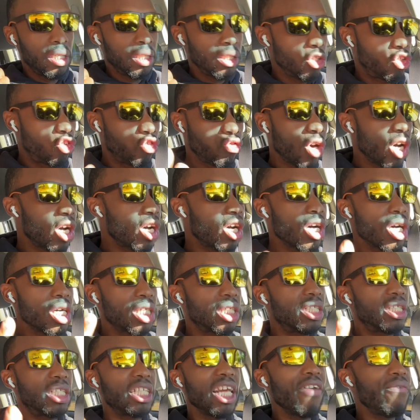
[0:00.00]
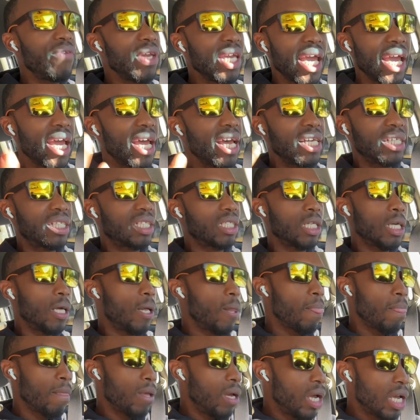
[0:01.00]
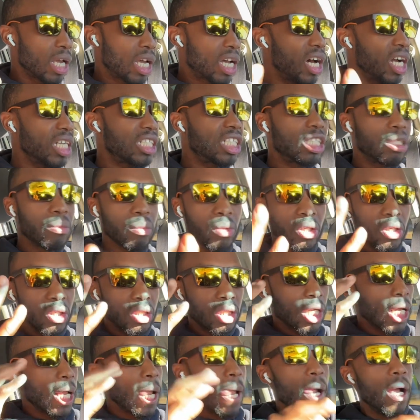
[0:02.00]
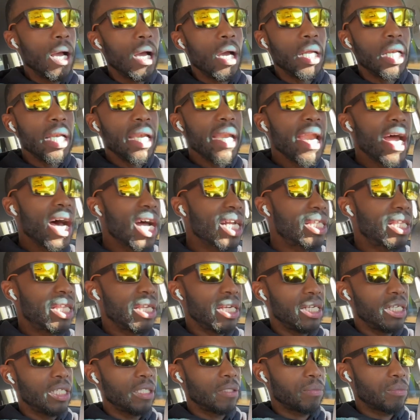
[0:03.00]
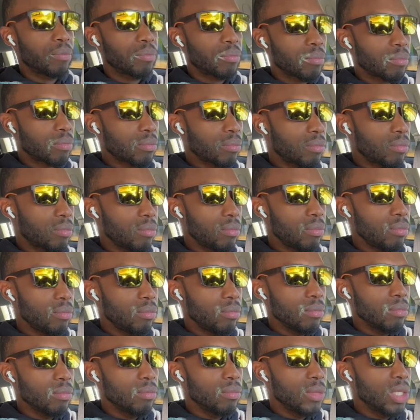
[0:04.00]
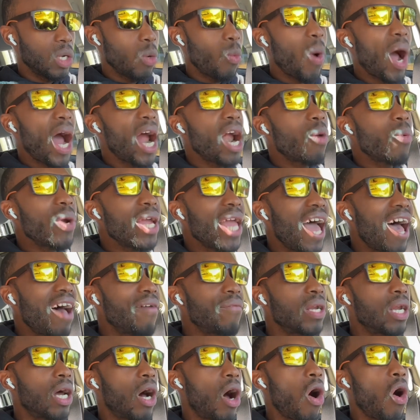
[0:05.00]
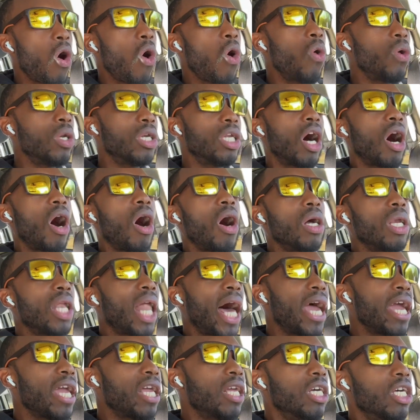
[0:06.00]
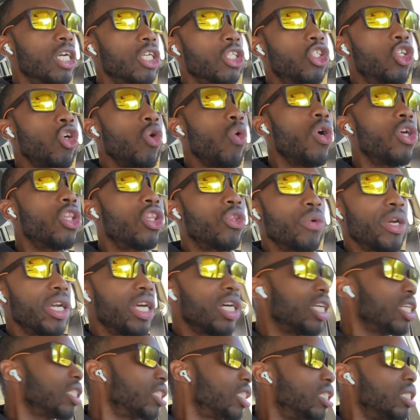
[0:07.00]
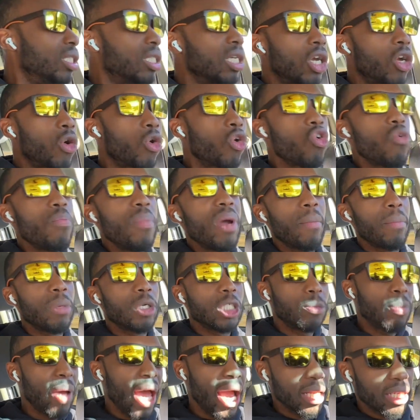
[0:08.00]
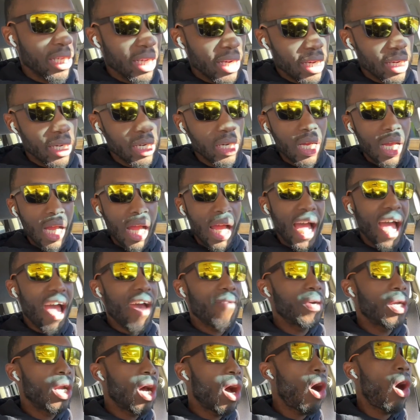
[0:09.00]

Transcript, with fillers: drugs, CVS, customers, nothing why are we having a whole the like two or three of the, the crew members back there having a